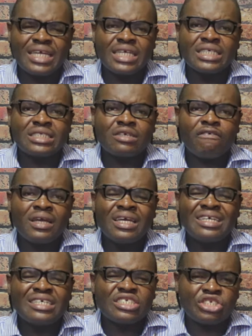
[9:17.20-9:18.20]
It
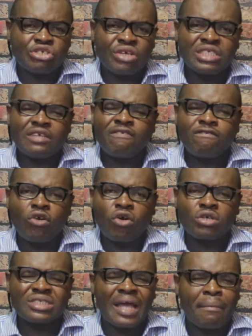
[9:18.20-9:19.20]
strengthens
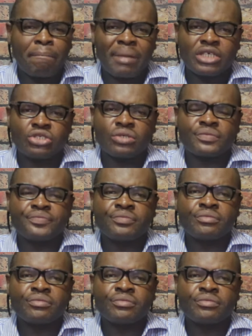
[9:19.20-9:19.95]
focus and passion.